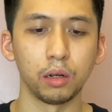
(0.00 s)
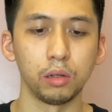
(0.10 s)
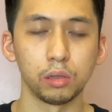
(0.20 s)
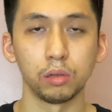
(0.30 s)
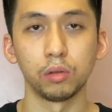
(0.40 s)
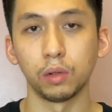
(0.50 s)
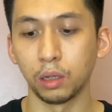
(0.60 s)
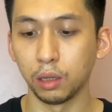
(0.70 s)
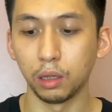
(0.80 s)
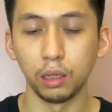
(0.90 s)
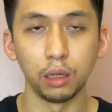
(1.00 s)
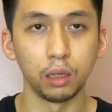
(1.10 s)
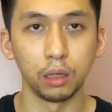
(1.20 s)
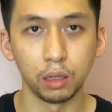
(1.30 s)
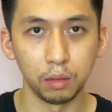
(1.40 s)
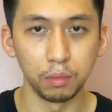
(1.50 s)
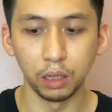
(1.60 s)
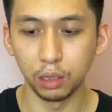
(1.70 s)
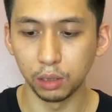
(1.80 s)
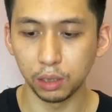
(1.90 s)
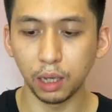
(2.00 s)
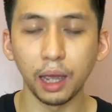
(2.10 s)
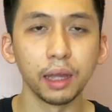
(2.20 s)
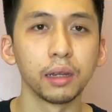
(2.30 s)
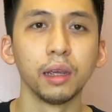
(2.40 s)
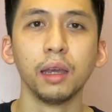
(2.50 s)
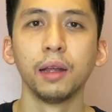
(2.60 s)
also on the medial side.